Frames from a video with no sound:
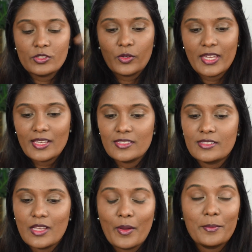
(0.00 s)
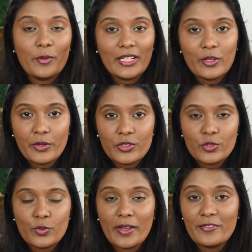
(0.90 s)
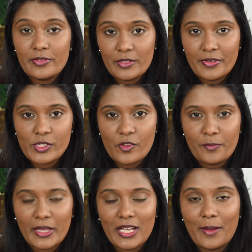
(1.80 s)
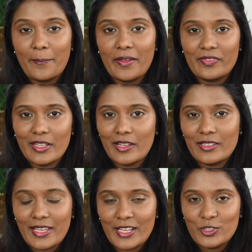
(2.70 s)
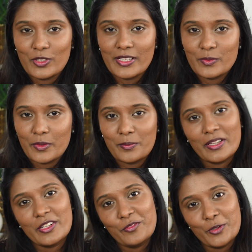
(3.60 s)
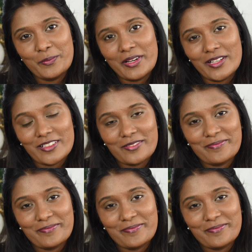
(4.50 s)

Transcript: So yes, now I'm quickly going to do my full face of makeup and then I'll catch you guys with my review part